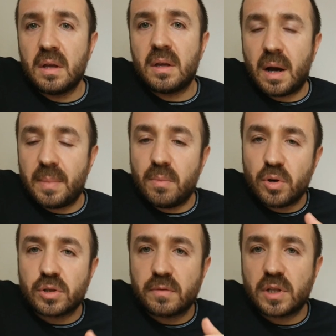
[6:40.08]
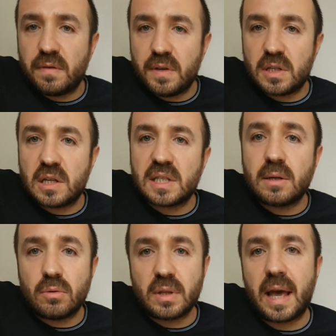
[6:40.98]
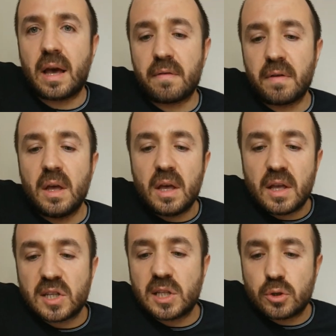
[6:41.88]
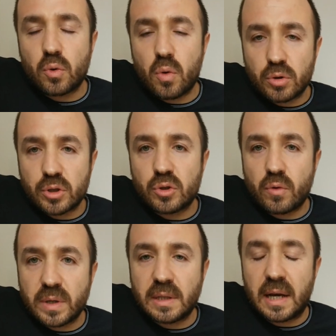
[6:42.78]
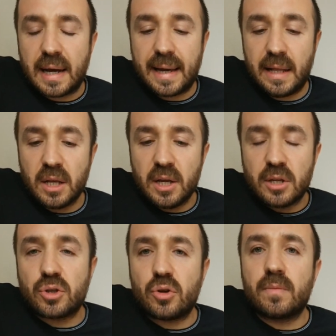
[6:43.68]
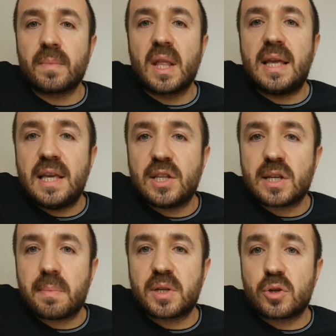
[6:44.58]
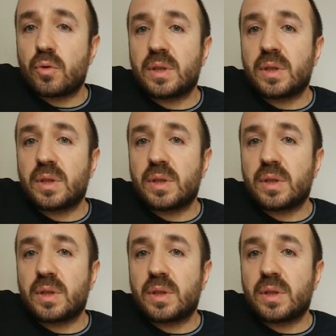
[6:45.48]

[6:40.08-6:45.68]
I mean, most of the TV series, they don't have a strong storyline. So each episode,